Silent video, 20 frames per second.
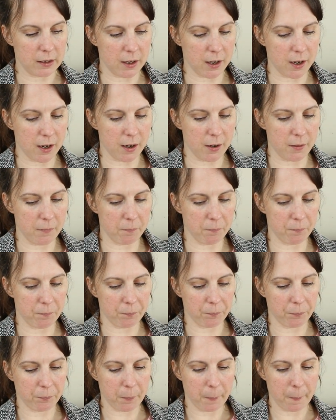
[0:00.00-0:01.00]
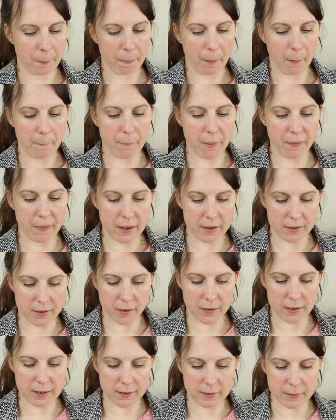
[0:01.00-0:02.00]
So there's
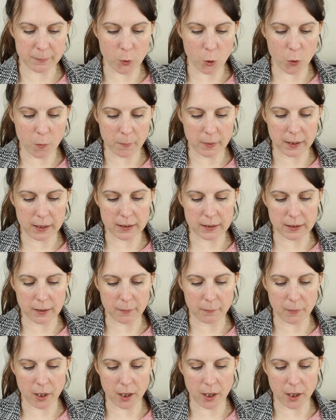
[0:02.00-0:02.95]
a small, medium,